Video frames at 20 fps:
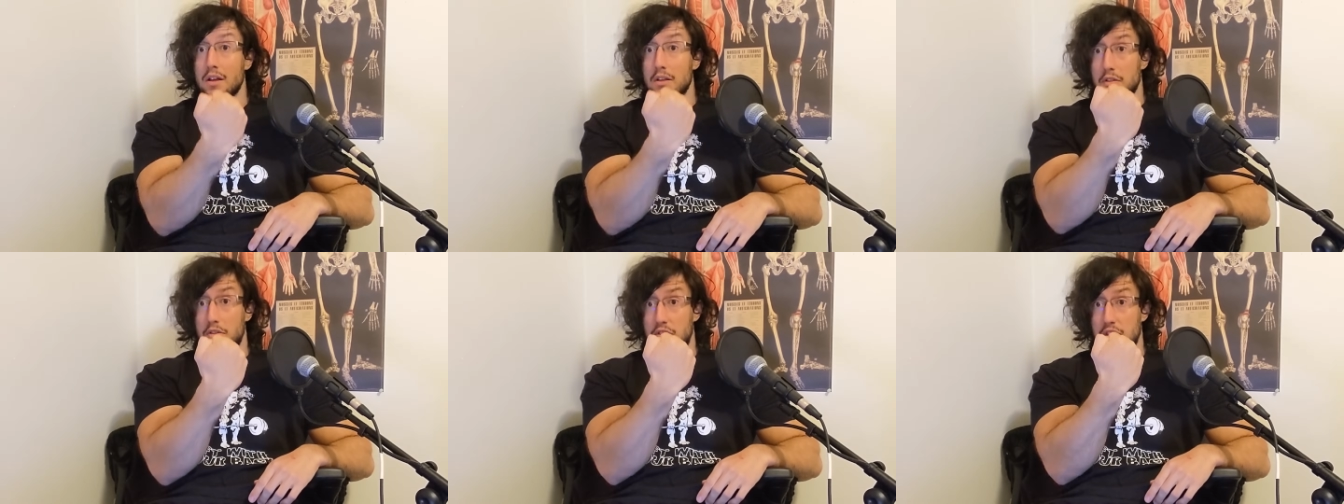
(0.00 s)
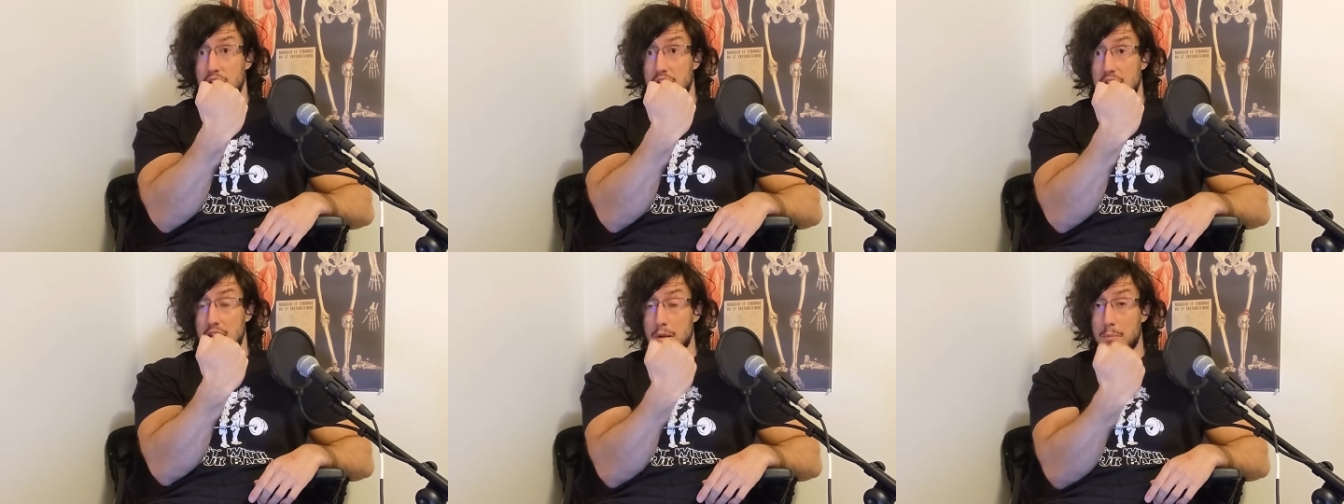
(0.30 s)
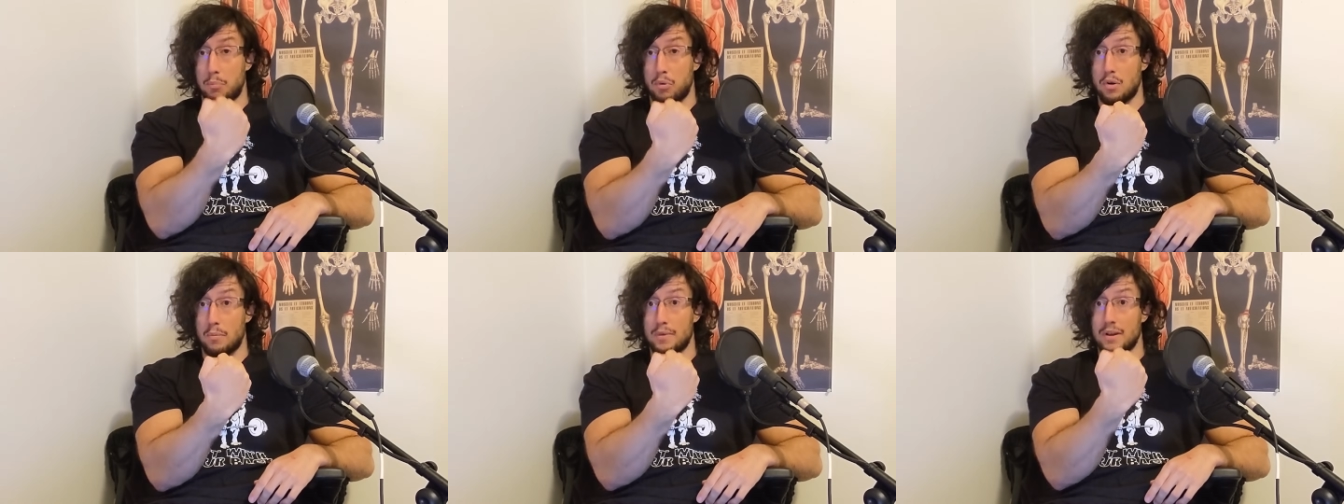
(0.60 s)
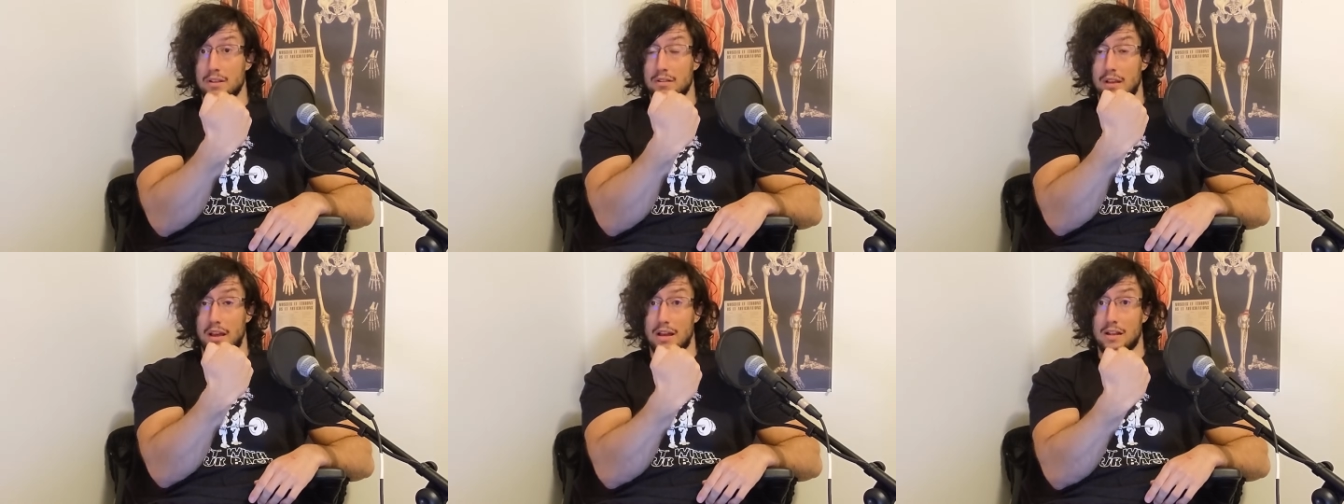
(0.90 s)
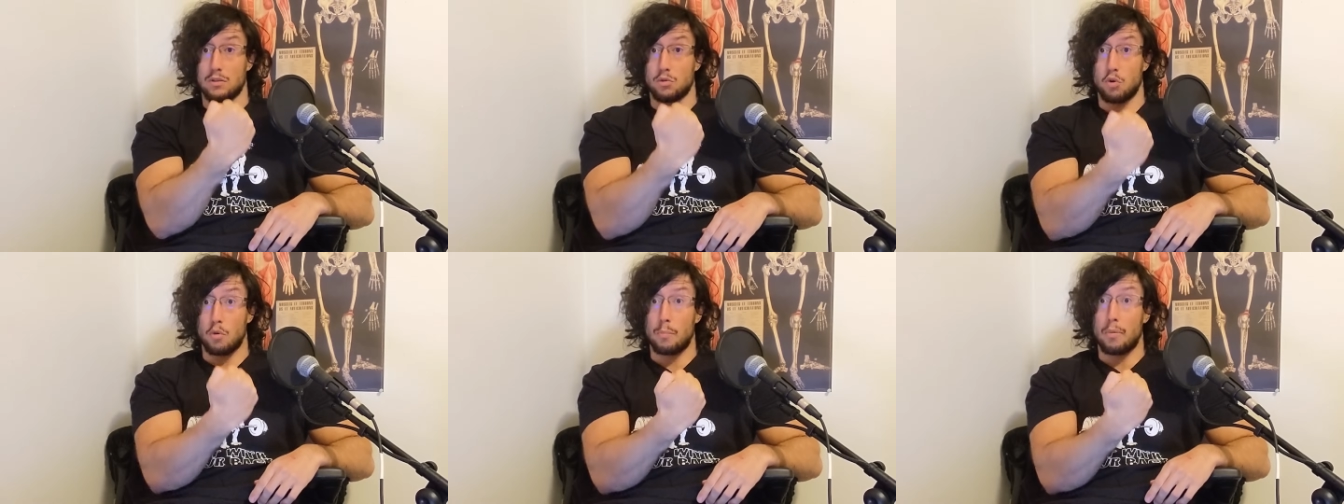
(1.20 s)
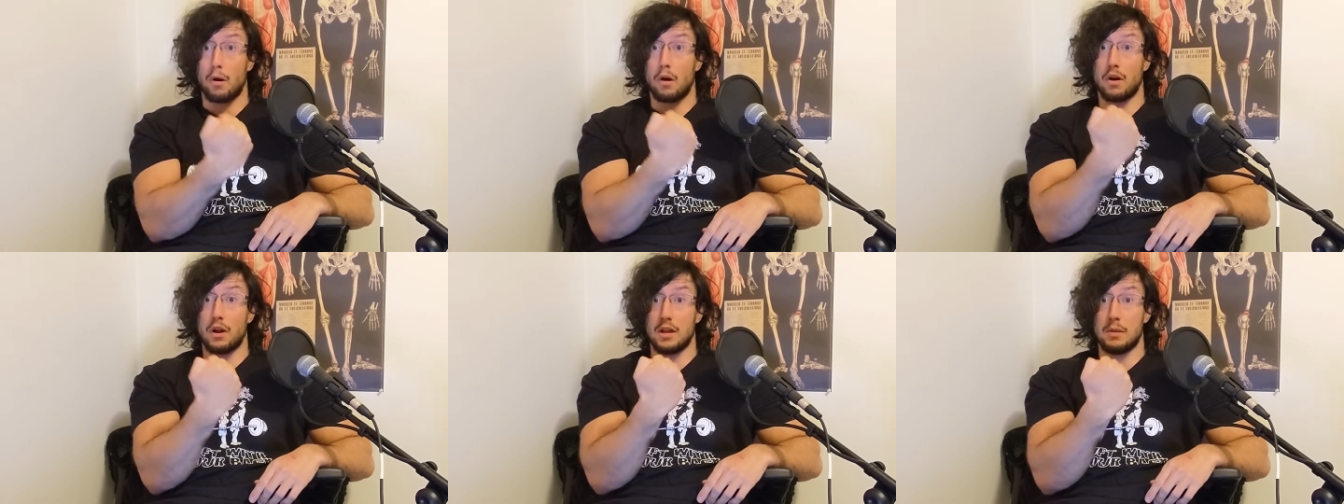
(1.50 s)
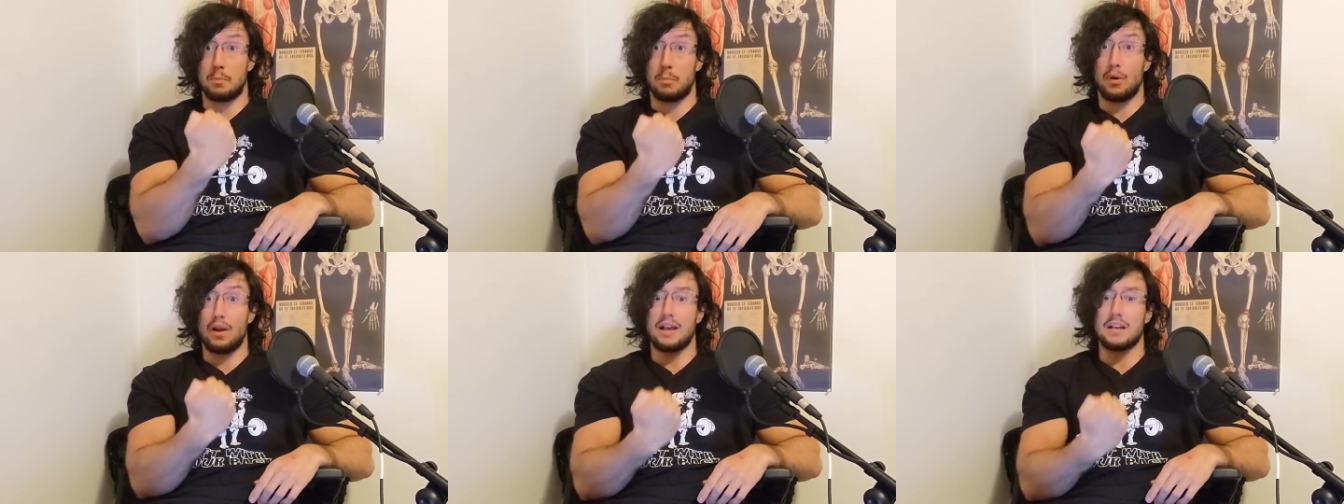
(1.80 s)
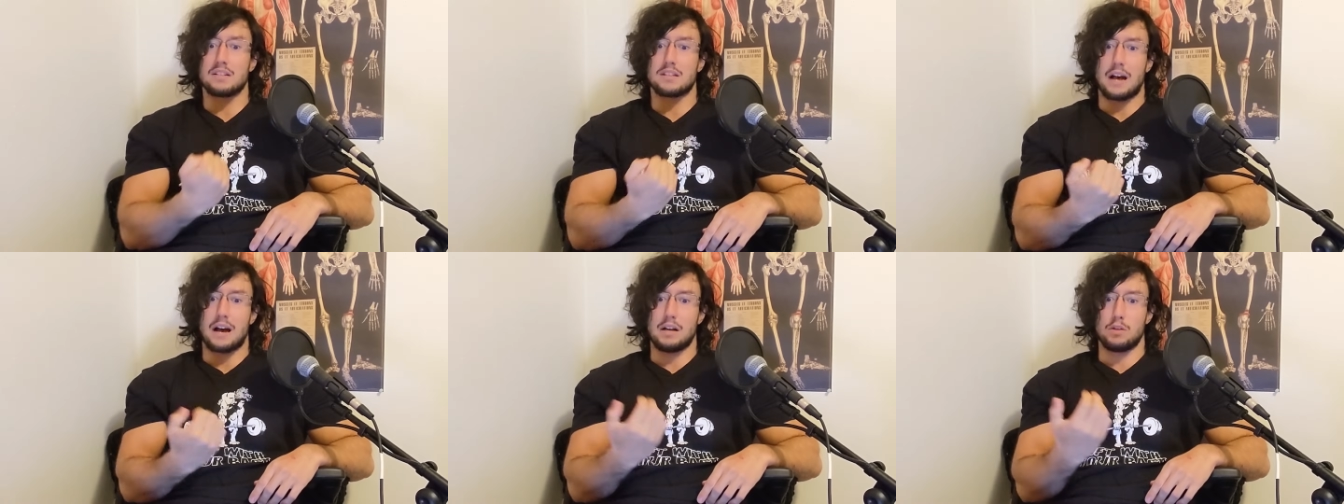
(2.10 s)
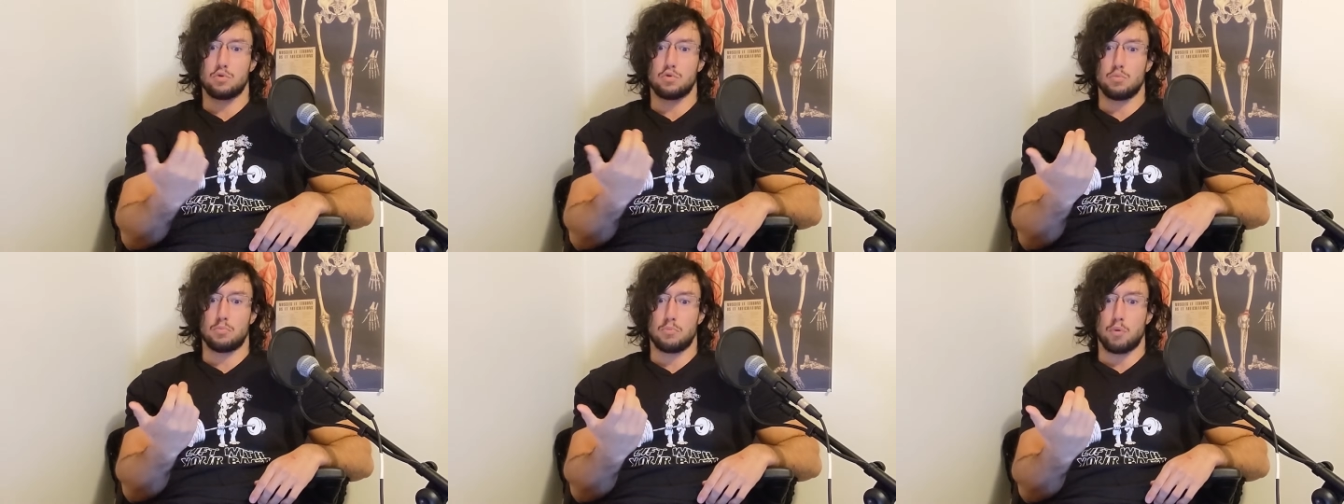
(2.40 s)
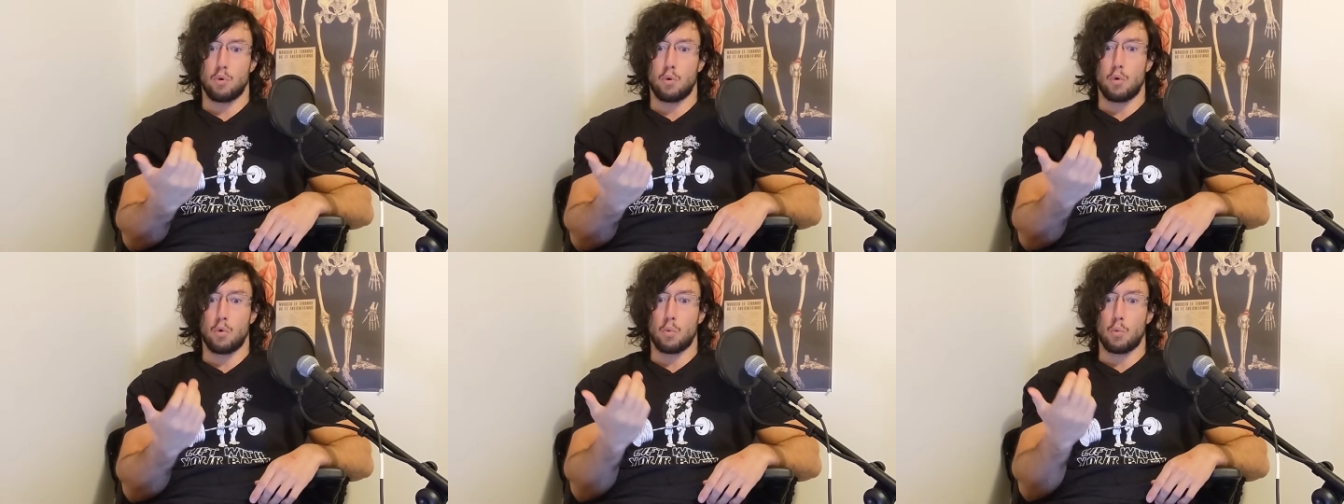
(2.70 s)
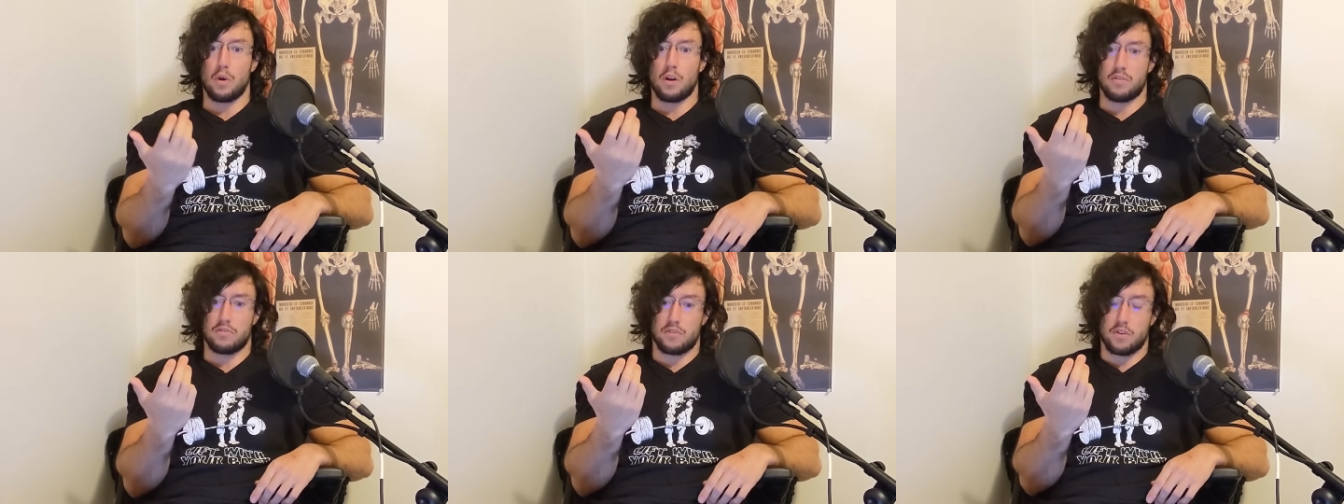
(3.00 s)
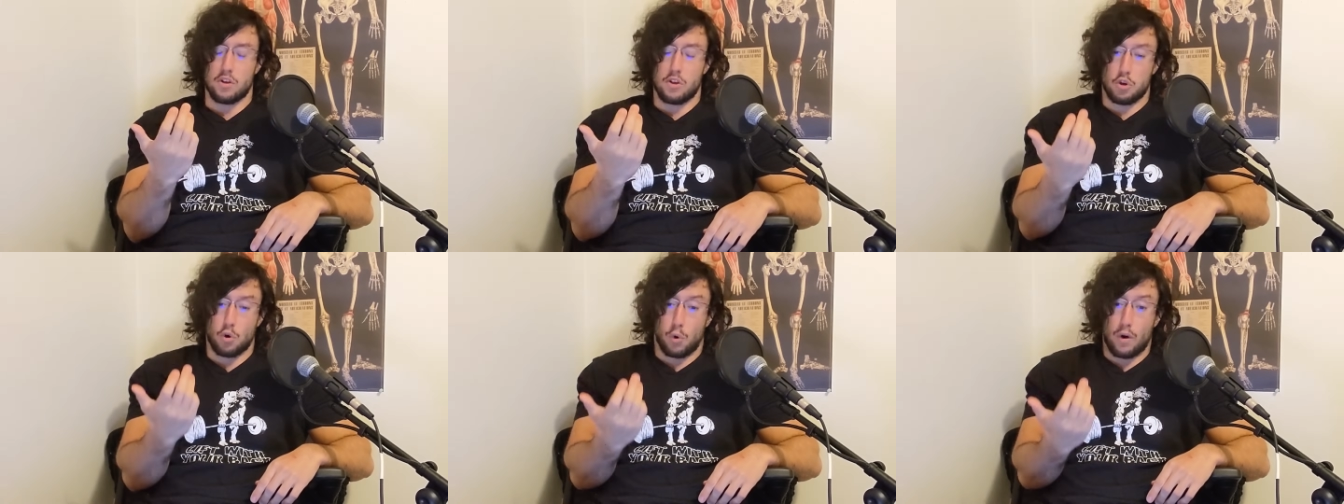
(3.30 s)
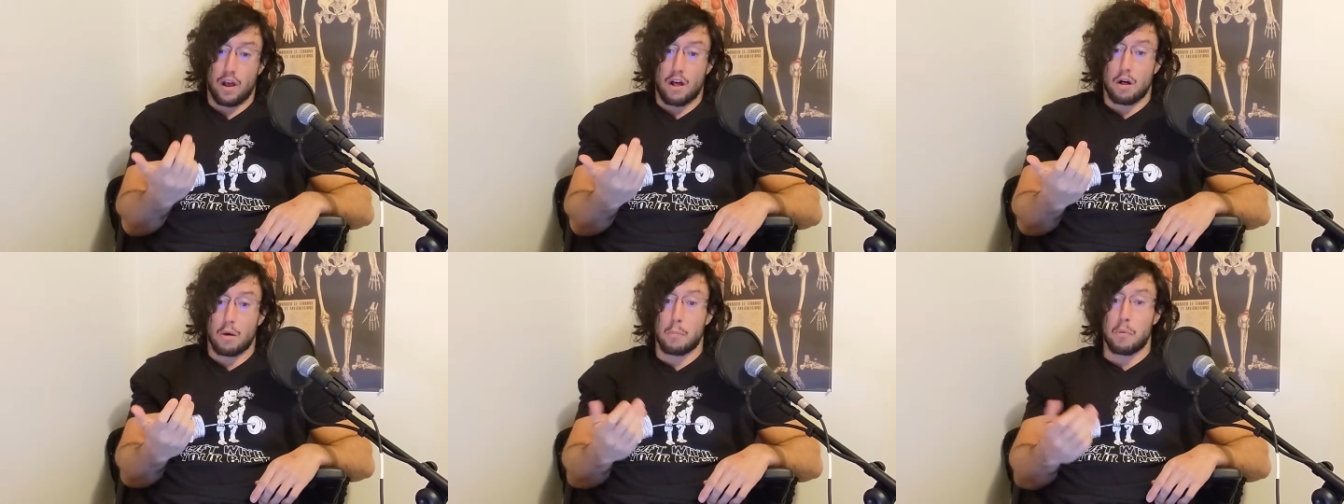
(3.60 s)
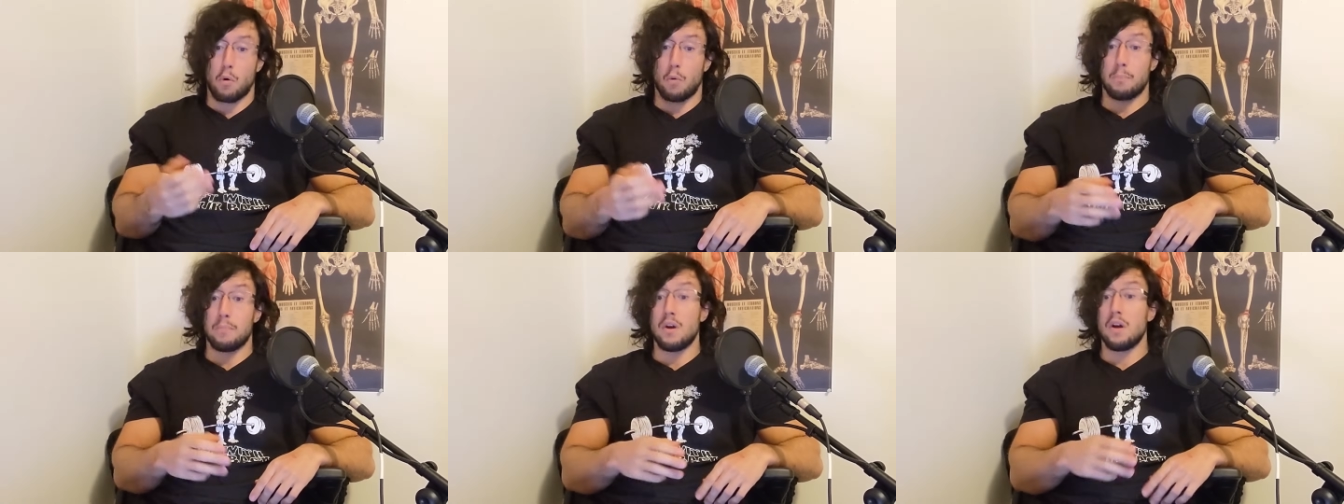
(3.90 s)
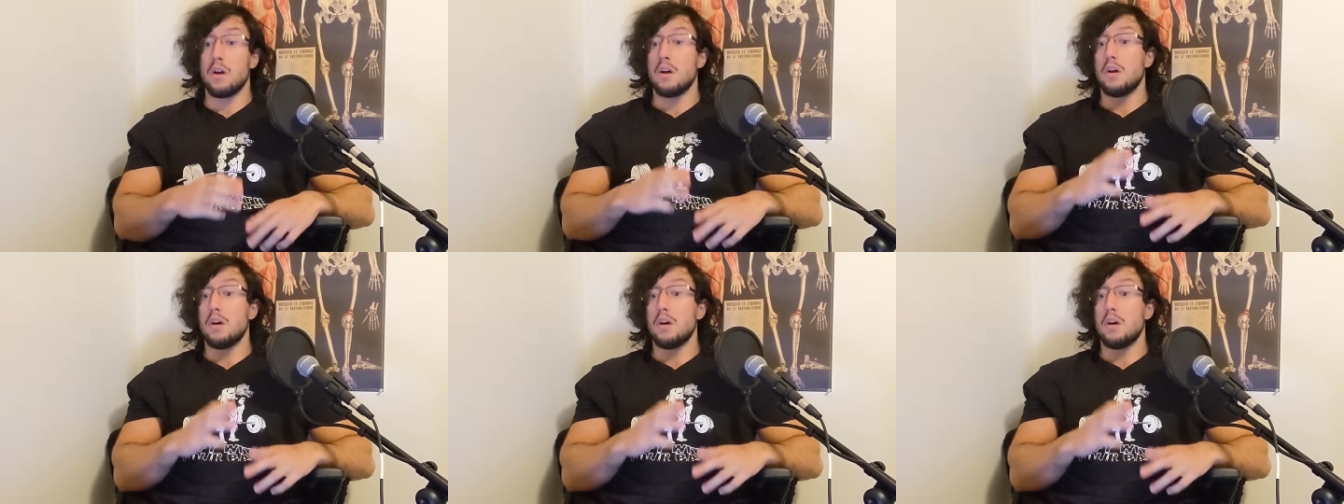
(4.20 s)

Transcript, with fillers: the implement and the bar in place as you pull with your elbow.